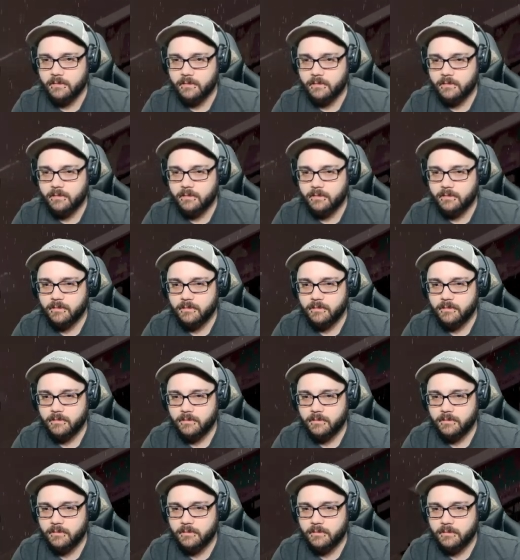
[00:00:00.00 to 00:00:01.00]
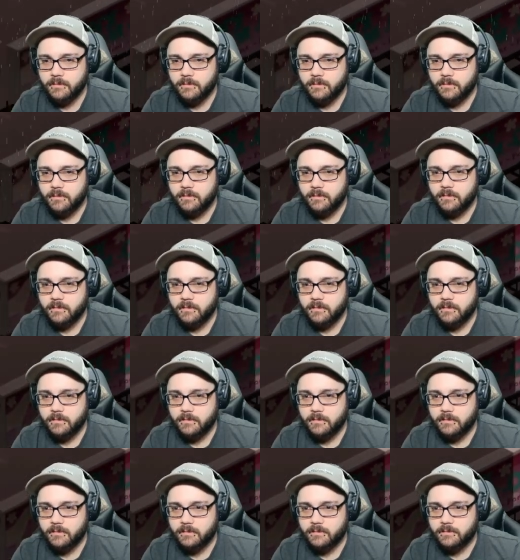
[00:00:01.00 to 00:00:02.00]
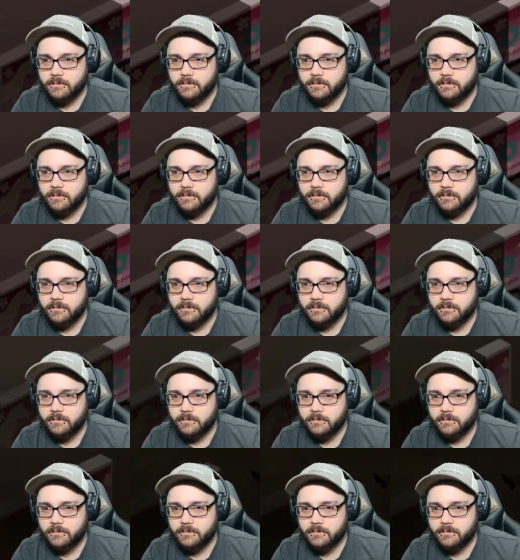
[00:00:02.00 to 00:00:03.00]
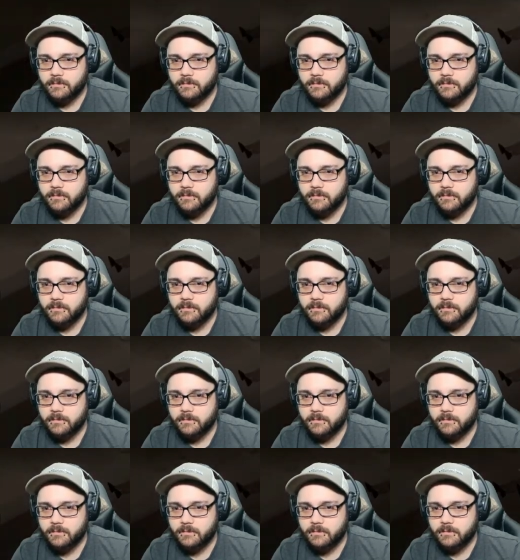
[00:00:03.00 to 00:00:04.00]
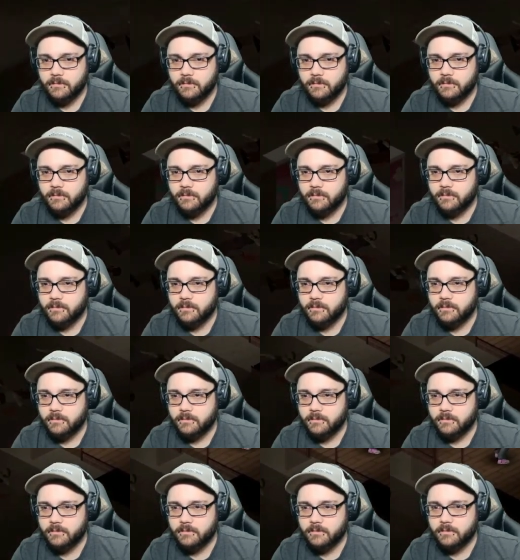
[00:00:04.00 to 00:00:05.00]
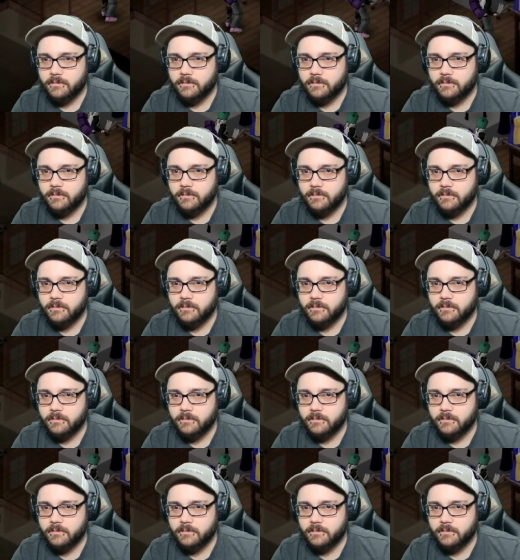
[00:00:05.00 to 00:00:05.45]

(silence)